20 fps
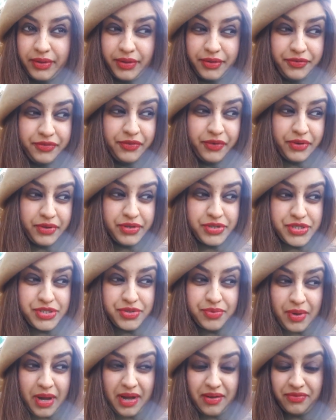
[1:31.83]
Of course,
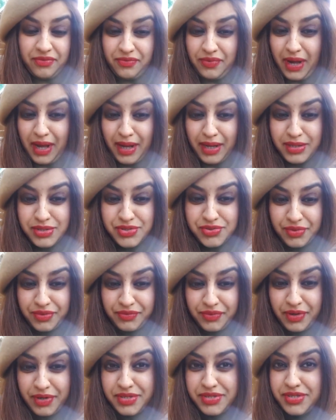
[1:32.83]
you have vans
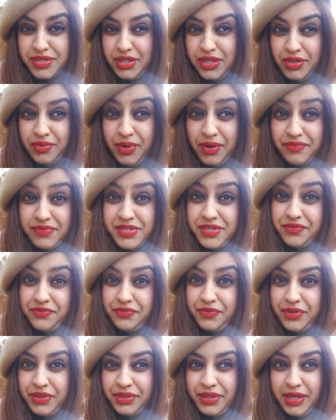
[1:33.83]
reversing, you have
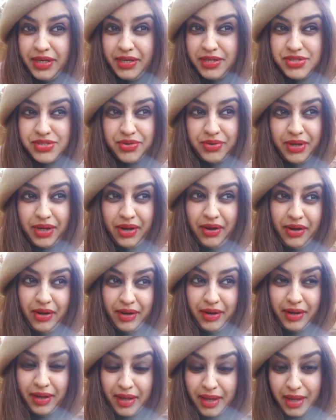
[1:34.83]
different things going
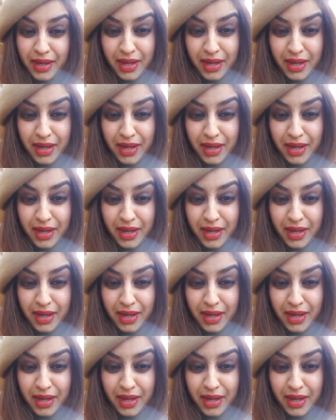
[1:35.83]
on.